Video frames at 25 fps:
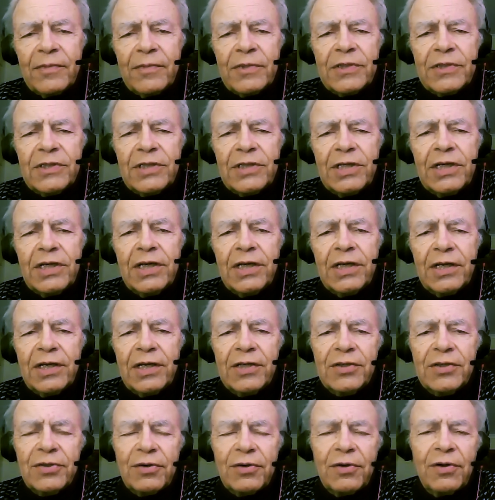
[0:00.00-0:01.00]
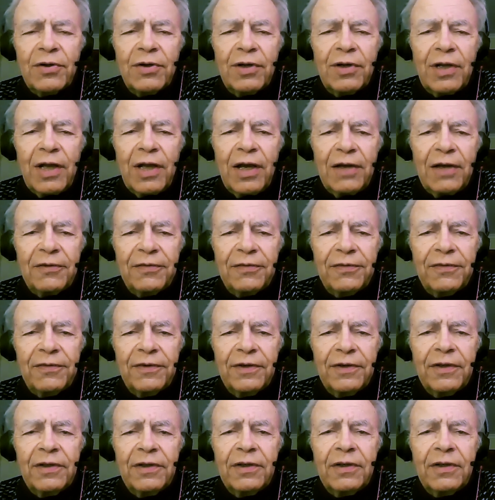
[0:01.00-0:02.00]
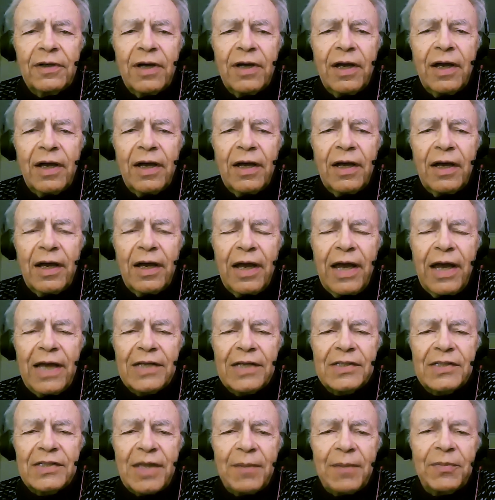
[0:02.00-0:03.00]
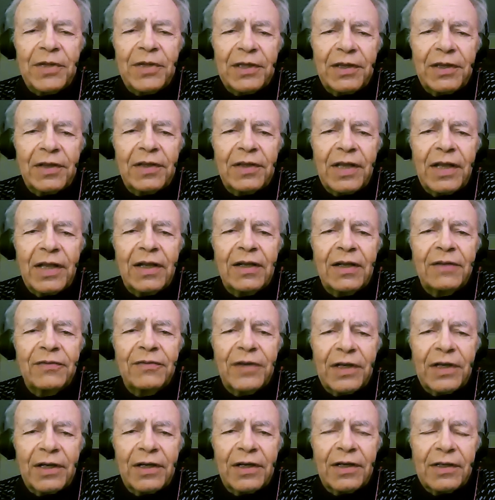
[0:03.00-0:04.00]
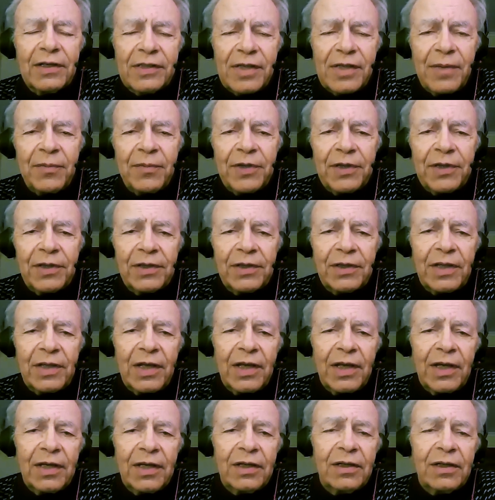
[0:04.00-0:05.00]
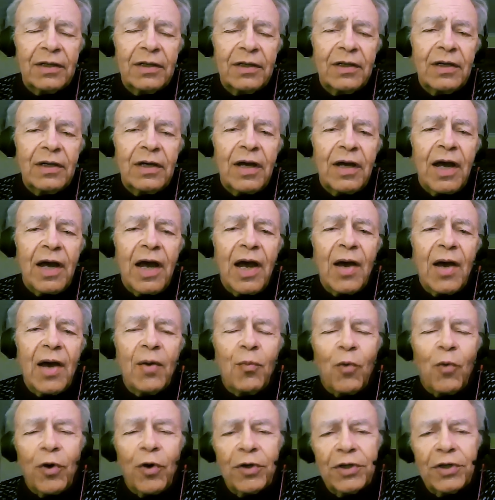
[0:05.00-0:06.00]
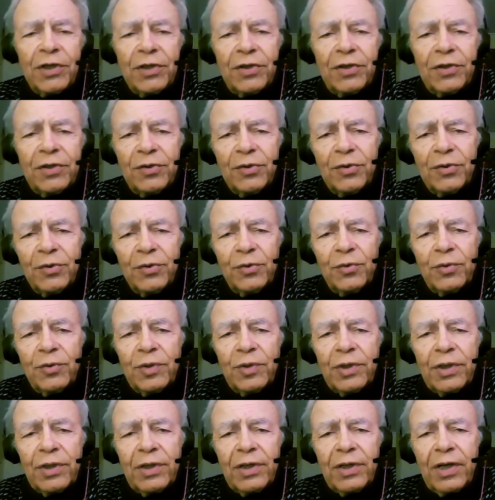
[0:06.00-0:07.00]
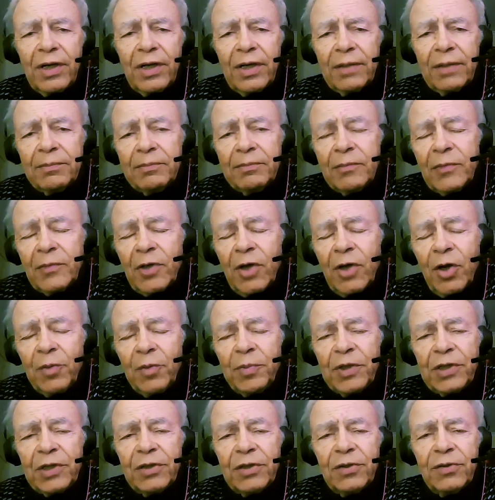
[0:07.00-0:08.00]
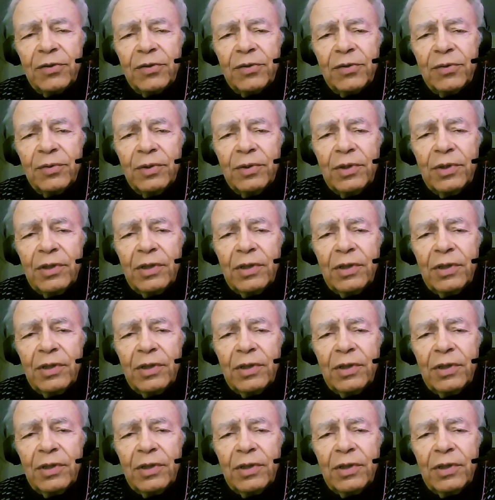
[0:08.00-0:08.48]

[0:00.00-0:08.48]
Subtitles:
seeing his or her life as something that they're living and something that they are wanting to do and are hoping to do.